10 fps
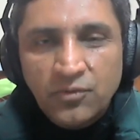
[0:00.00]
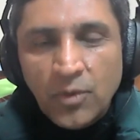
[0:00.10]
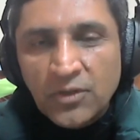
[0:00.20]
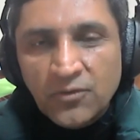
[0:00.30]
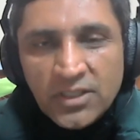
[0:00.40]

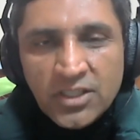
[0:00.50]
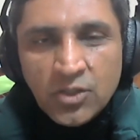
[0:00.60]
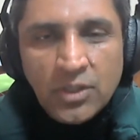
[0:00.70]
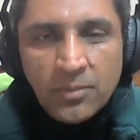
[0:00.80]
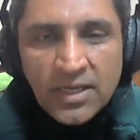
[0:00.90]
from the
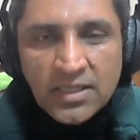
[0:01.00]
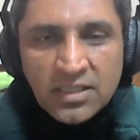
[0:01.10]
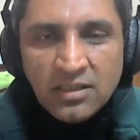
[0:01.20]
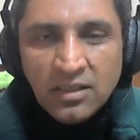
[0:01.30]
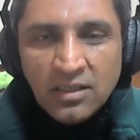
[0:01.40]
worst to the
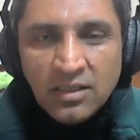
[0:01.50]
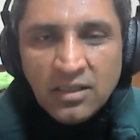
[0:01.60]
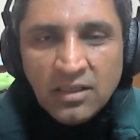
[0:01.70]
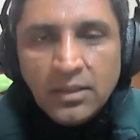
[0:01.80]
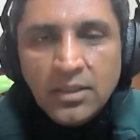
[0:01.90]
best
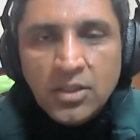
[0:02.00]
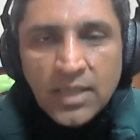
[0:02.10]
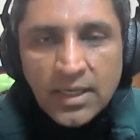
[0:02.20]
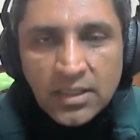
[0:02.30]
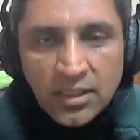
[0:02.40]
and the
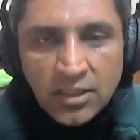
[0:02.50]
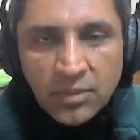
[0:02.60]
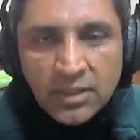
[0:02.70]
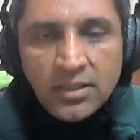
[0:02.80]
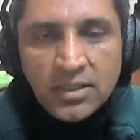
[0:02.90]
society
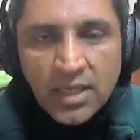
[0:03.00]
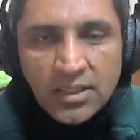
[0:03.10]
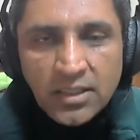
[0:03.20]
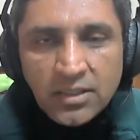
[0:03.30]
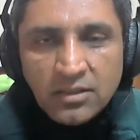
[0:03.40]
ultimately
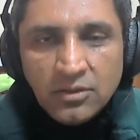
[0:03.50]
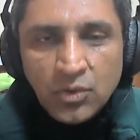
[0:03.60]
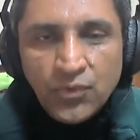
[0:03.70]
decided